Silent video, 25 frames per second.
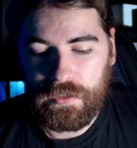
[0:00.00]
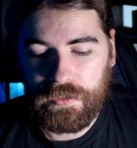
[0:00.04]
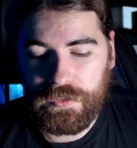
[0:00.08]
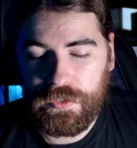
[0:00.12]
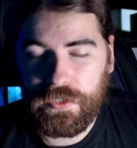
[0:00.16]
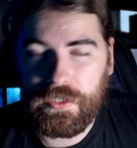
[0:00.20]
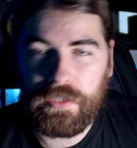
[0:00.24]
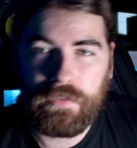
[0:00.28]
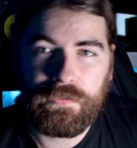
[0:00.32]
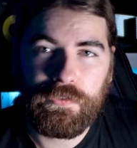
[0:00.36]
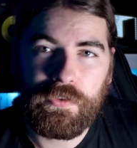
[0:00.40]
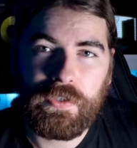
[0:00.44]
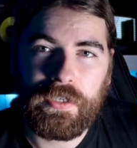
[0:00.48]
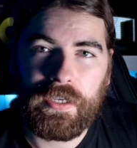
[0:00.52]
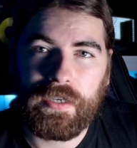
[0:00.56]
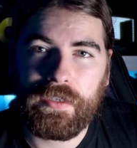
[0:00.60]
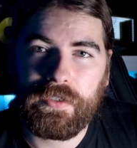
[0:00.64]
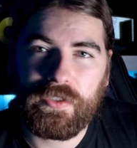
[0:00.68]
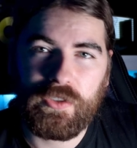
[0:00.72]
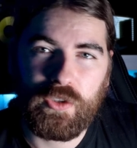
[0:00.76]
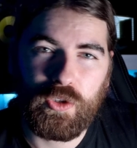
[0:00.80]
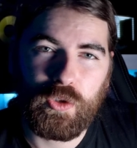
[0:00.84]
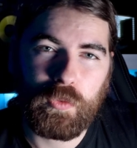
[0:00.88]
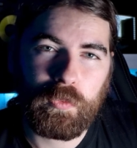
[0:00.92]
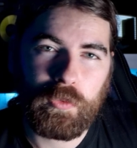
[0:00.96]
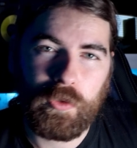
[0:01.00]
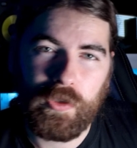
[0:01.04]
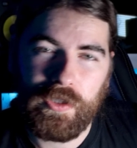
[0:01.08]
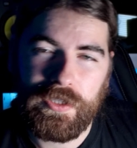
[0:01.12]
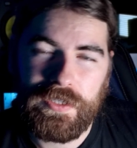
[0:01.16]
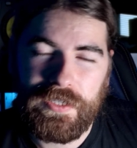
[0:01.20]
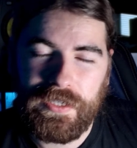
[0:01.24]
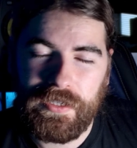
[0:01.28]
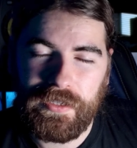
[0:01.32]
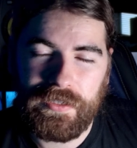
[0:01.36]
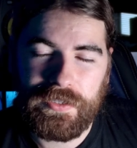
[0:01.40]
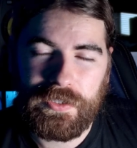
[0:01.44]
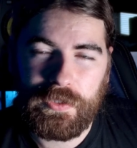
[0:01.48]
see if you can
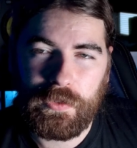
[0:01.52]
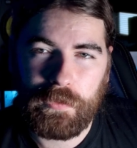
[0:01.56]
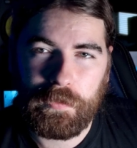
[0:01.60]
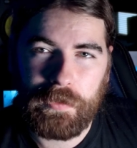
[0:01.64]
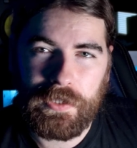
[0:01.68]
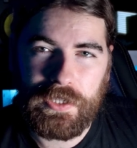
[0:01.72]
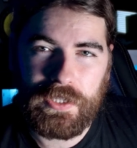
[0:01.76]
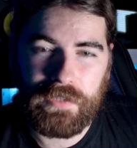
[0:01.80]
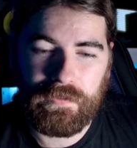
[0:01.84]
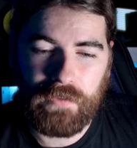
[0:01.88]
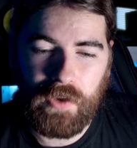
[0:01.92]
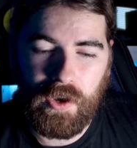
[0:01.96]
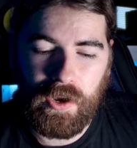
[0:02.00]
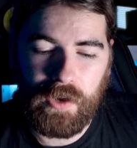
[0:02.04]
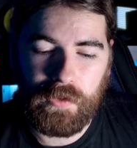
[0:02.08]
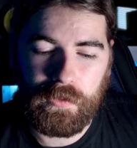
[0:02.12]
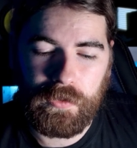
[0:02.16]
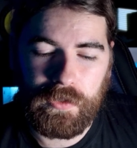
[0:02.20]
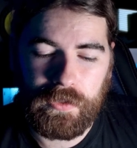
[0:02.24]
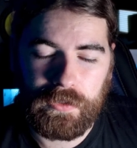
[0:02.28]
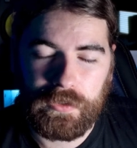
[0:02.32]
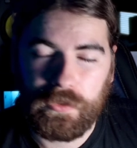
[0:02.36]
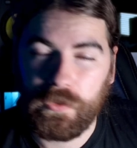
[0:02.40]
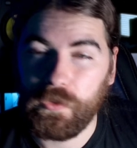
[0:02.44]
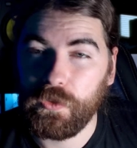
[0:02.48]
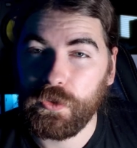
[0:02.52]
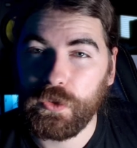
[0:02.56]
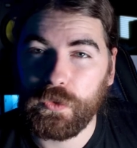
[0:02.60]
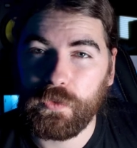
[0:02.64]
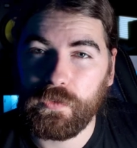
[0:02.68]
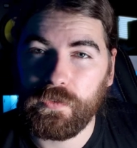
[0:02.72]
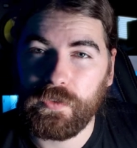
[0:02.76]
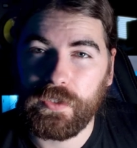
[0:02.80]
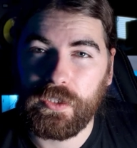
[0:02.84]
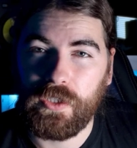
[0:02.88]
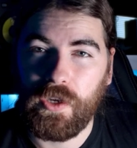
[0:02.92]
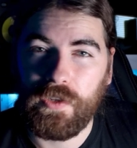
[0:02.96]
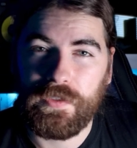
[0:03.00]
incorporate it into a piece of artwork or sort
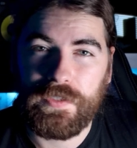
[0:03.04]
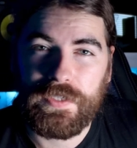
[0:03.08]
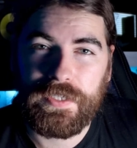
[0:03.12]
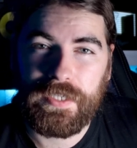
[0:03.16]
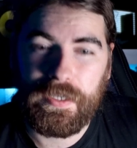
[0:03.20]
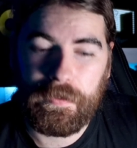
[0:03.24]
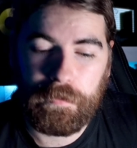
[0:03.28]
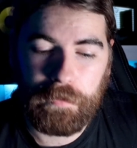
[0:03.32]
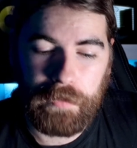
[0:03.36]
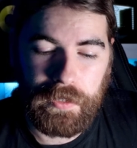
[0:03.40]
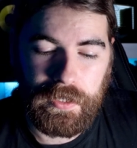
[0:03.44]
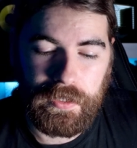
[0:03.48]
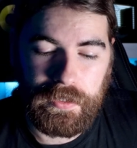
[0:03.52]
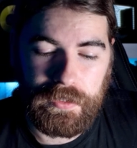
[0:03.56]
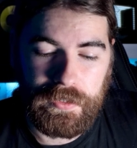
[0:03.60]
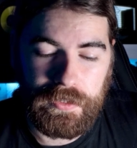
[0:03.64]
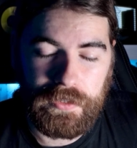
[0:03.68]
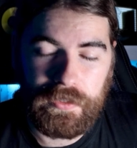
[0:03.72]
of a concept piece.